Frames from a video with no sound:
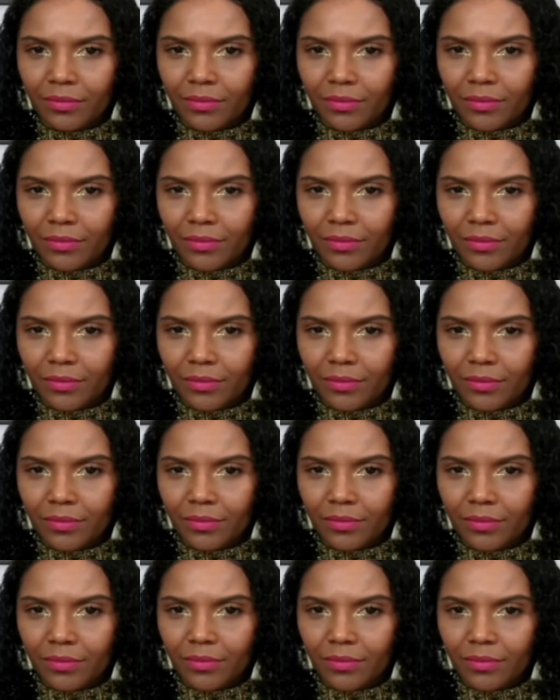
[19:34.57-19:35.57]

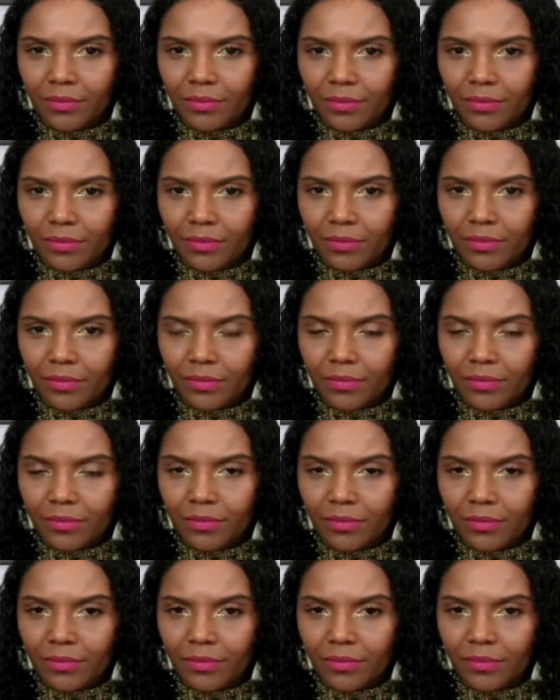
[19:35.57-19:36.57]

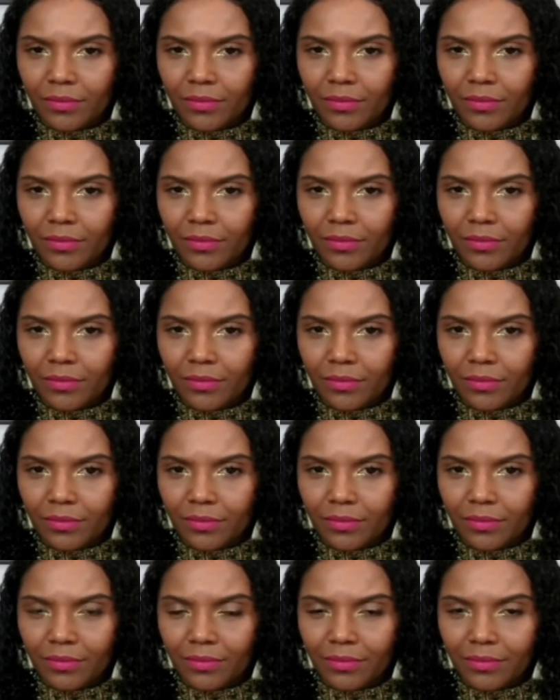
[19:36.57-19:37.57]

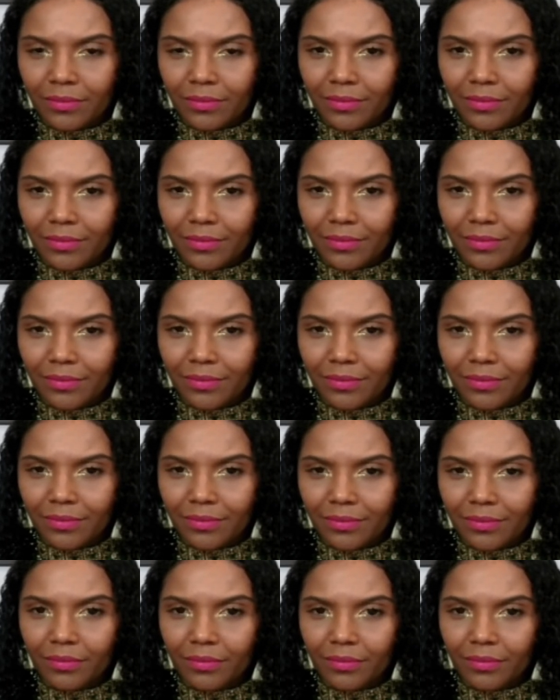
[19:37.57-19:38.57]

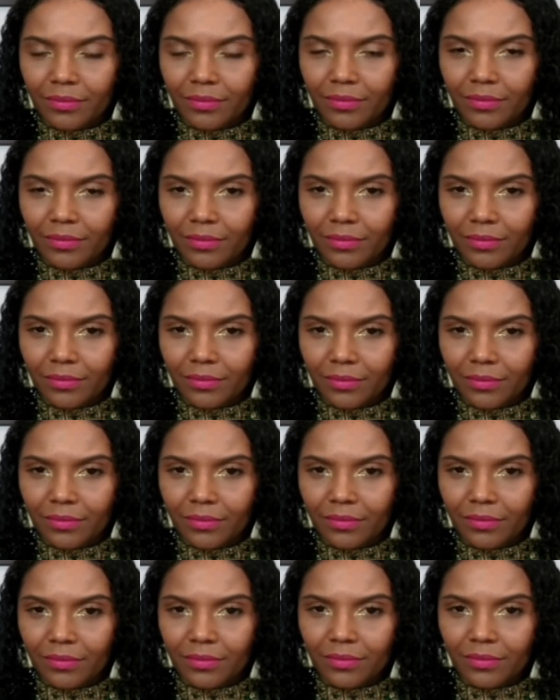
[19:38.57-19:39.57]

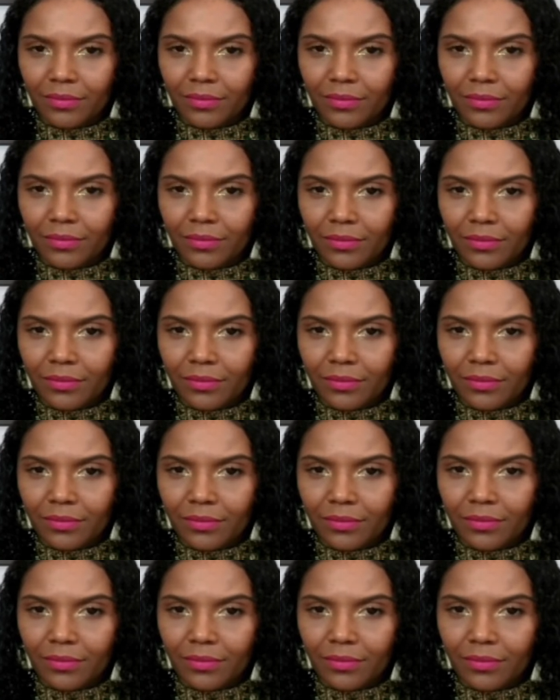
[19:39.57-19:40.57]

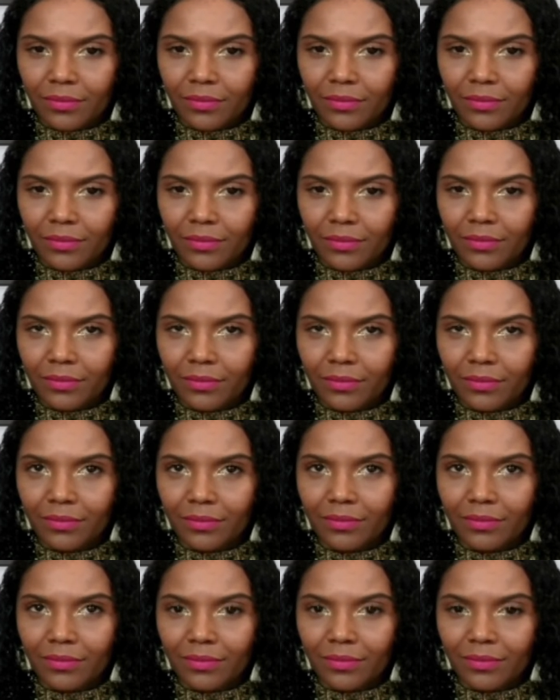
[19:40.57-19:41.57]

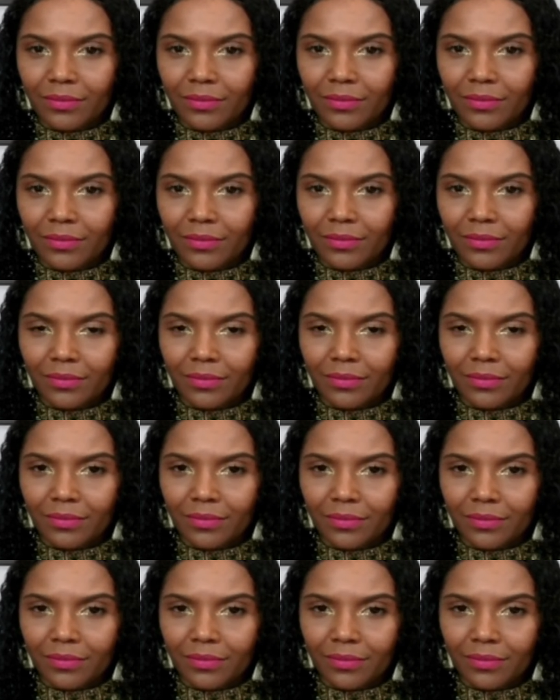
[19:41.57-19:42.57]

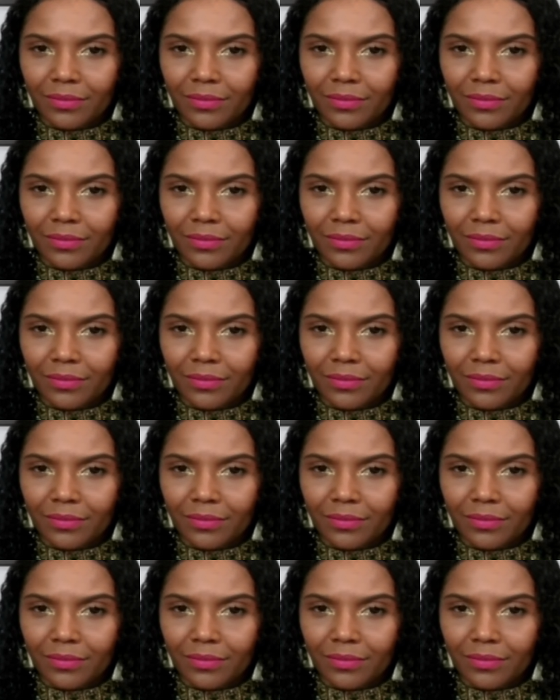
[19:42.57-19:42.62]
This person isn't speaking.